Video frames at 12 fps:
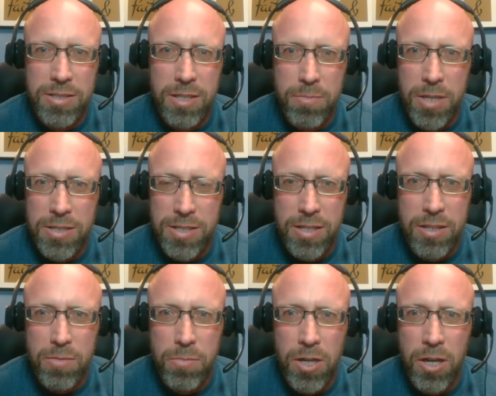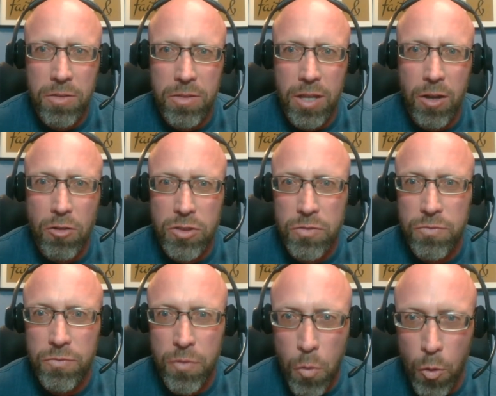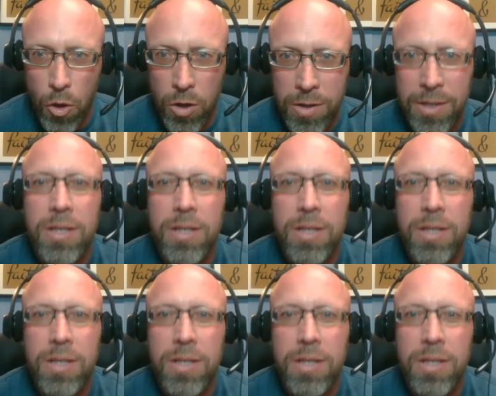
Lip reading: that means at the end of the month they lost 4,